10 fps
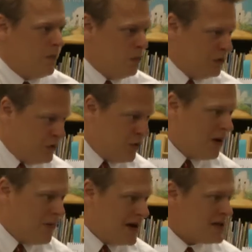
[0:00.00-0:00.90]
We'll do
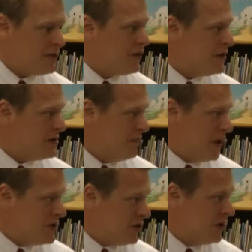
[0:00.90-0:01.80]
our best for this
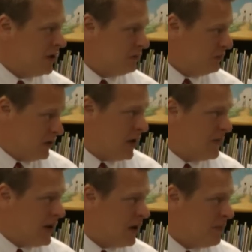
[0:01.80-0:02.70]
budget
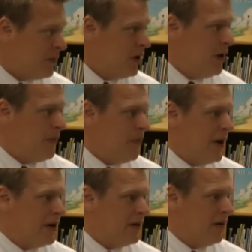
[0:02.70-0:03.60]
coming up,
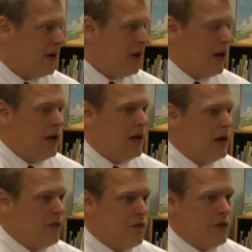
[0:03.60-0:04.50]
but
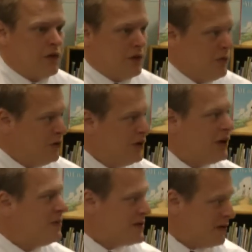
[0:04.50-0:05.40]
if the community
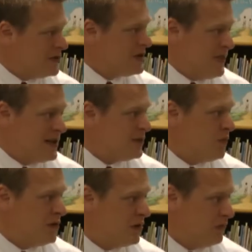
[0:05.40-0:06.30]
comes out and speaks
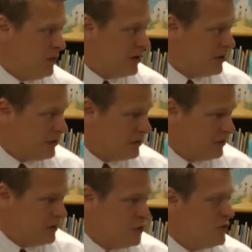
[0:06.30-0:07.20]
with a
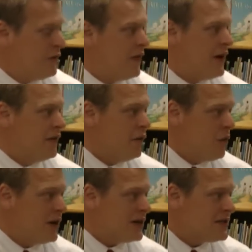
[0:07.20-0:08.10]
unified
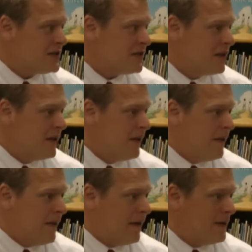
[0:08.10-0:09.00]
voice,
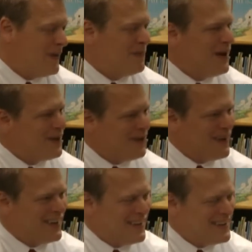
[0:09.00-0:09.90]
and by the
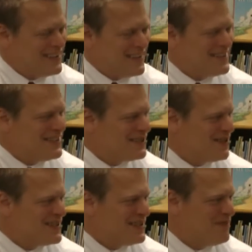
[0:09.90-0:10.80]
way, that's
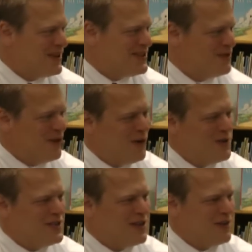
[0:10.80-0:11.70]
interesting, because you
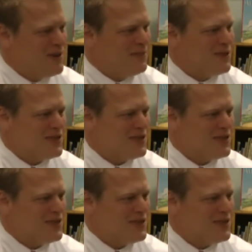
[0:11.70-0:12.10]
always hear people